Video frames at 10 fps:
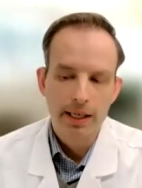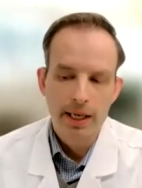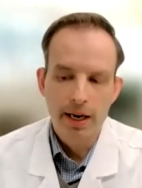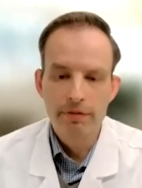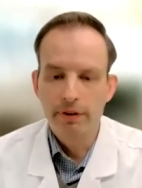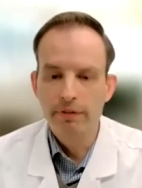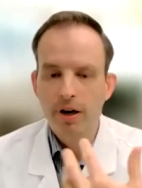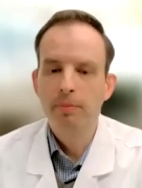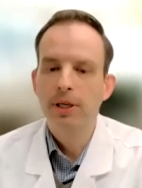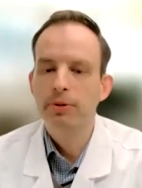And I felt
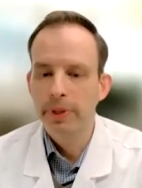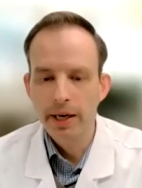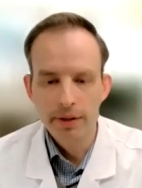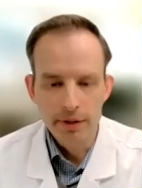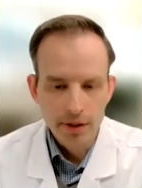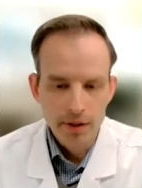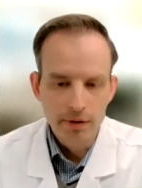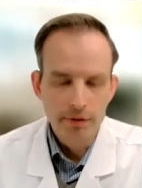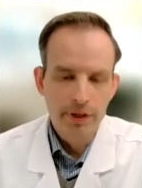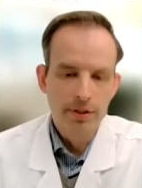very much behind the
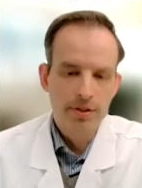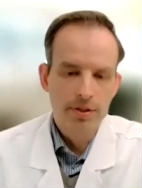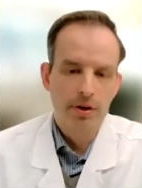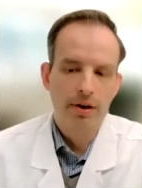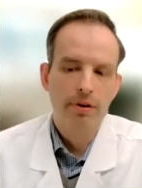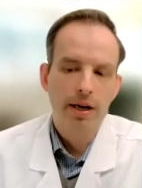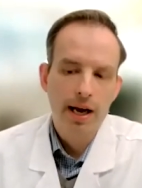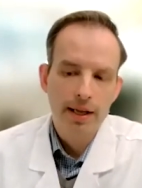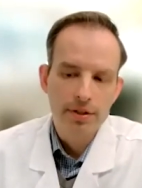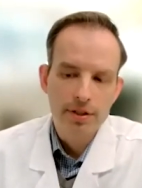curve. And so I
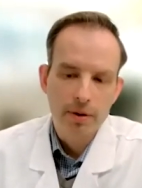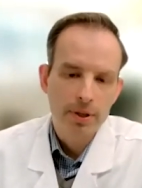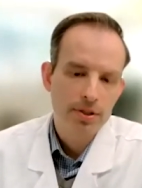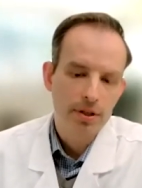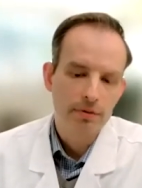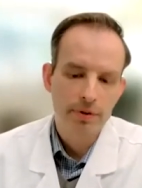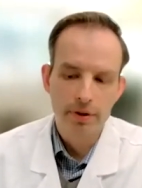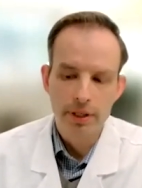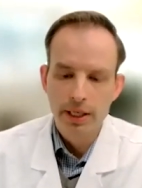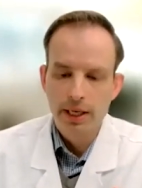had to tell myself,
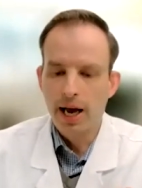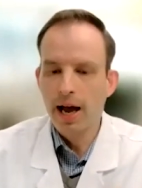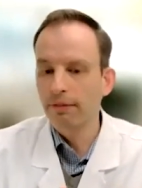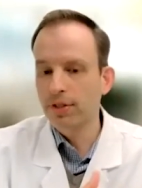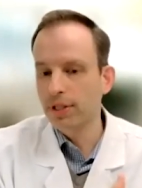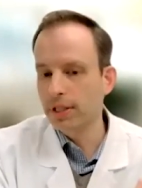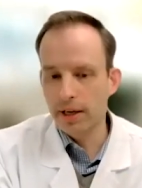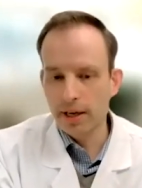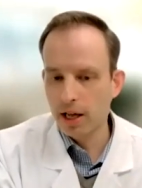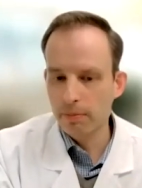I have to seek
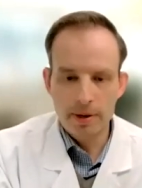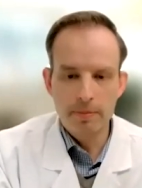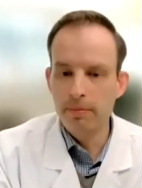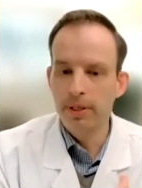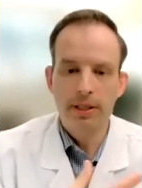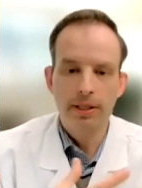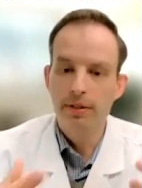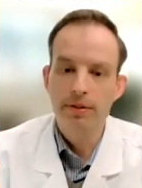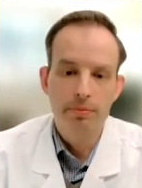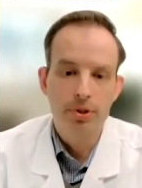out help. I maybe need
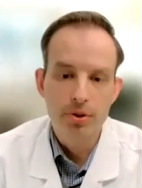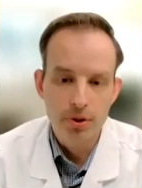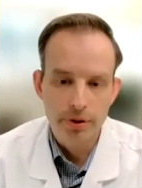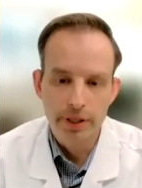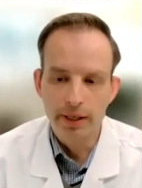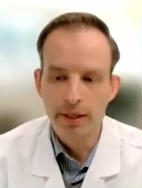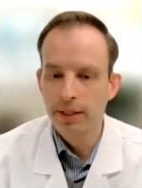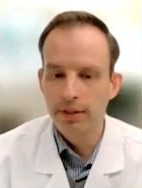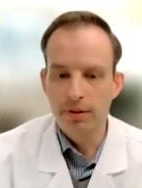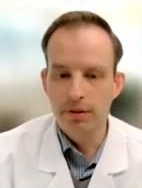some tutoring
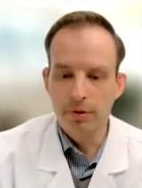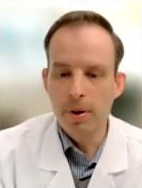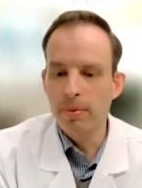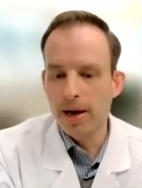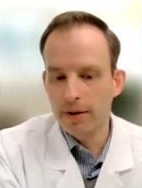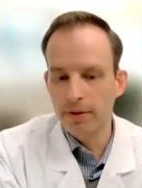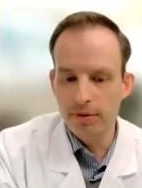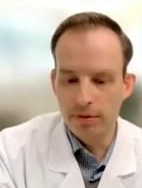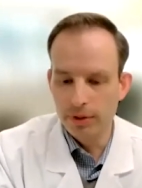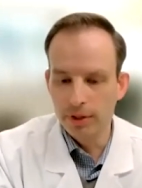to remember how
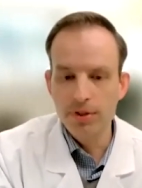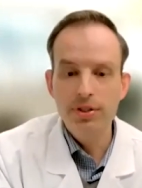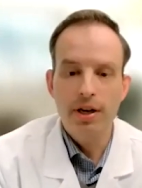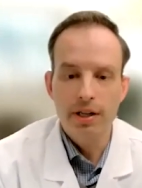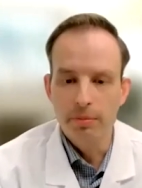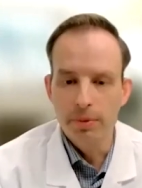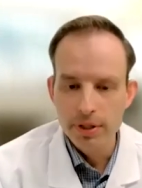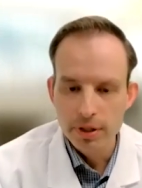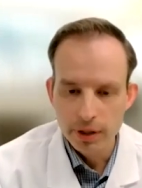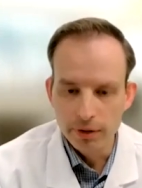to, study the
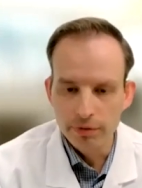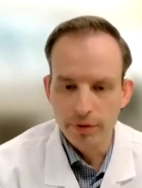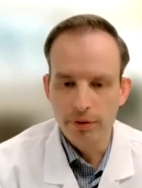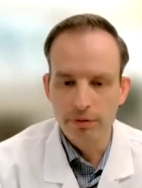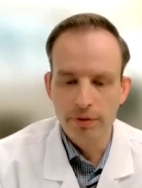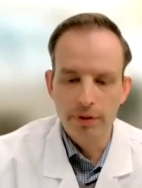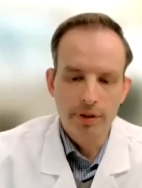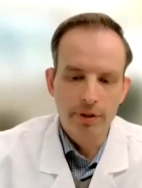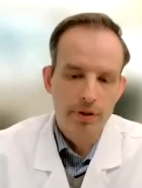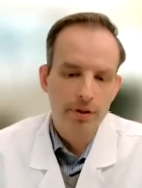material for
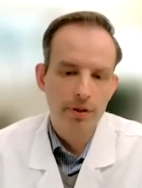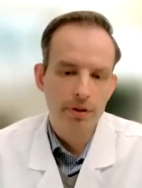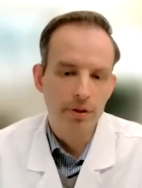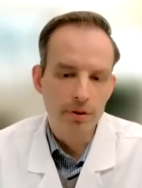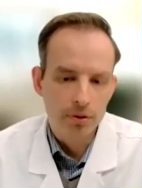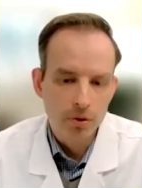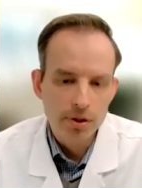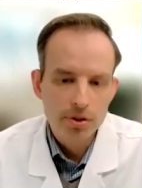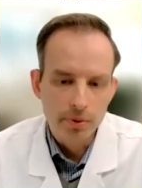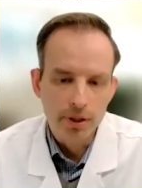the clinical
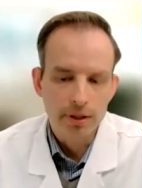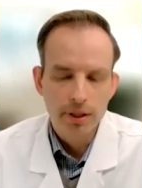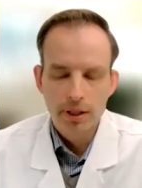coursework.